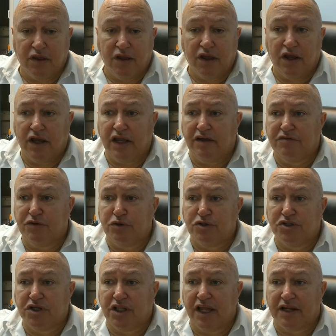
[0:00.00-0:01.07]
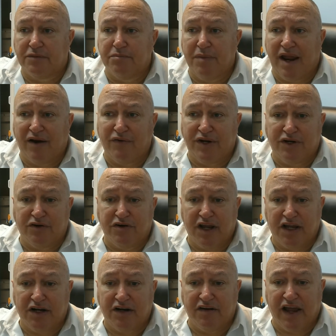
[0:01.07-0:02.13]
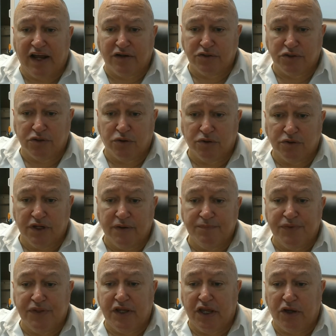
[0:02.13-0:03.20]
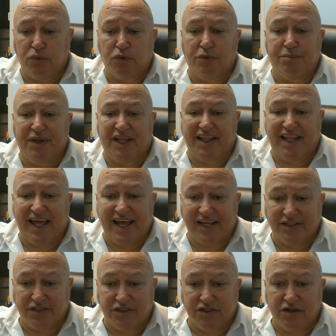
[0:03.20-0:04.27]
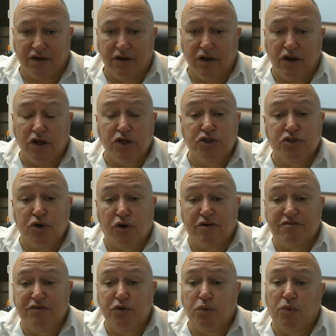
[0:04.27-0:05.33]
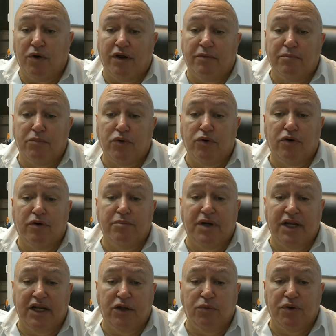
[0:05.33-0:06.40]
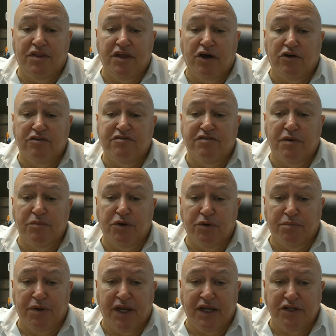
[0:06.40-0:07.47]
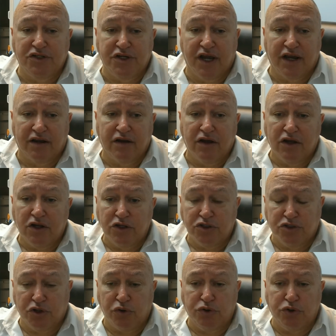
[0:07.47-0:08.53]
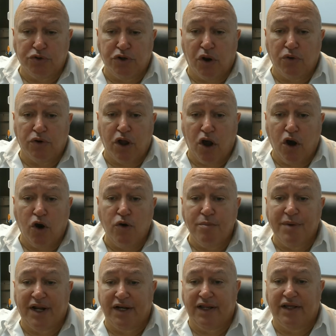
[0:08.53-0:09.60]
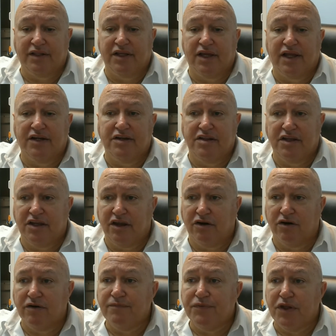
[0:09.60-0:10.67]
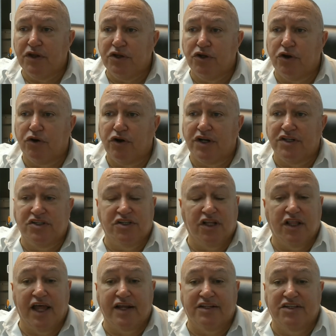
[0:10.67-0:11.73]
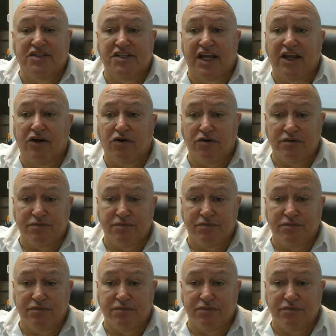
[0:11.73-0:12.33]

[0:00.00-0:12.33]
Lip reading: If you select married or head of household, it will be less. So if you want more money withheld from your paycheck so you don't owe money at the end of the year, you're going to select single.